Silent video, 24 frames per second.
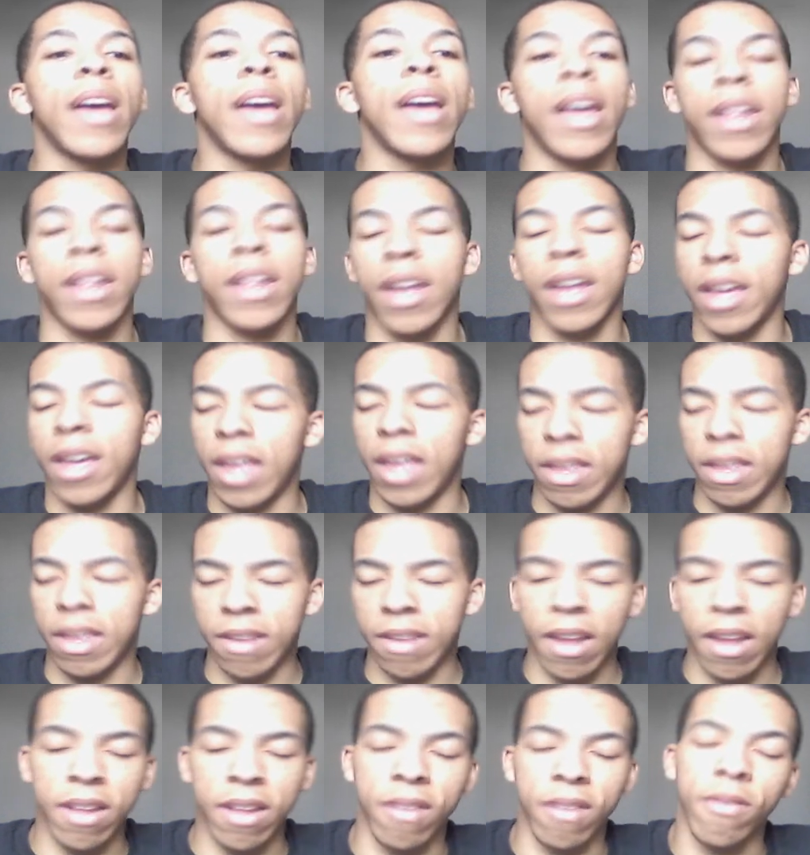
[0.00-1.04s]
And I
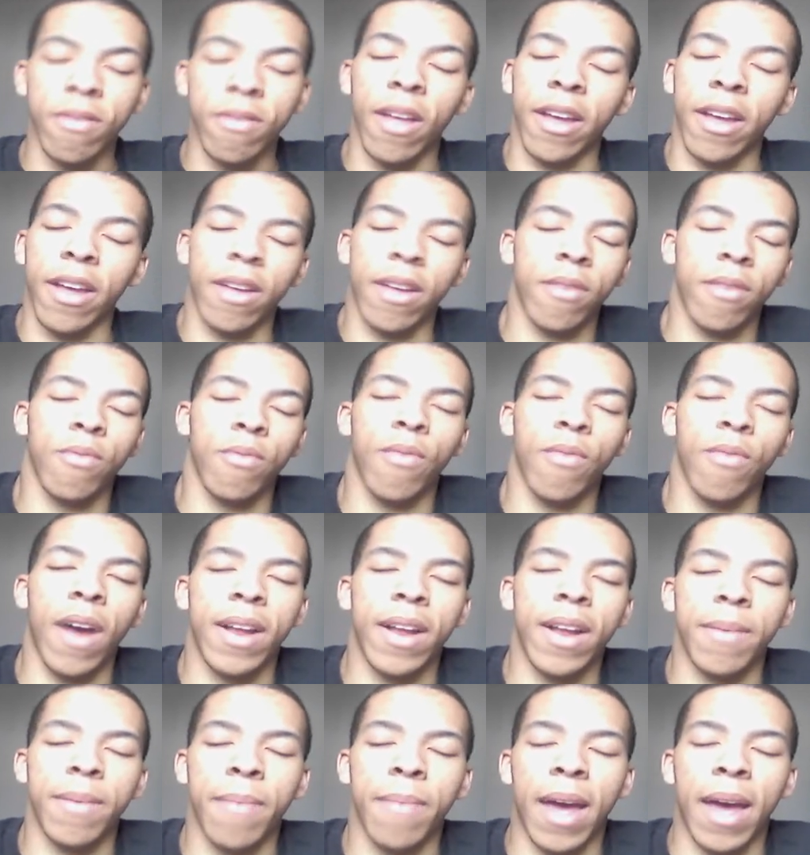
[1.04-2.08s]
said this like
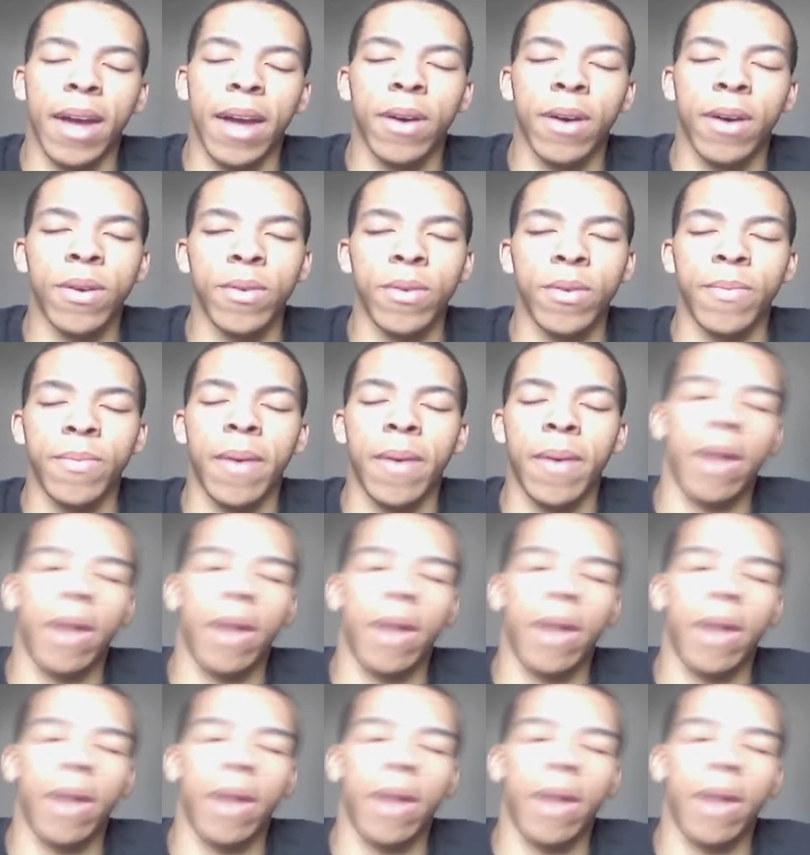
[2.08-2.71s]
riding back home.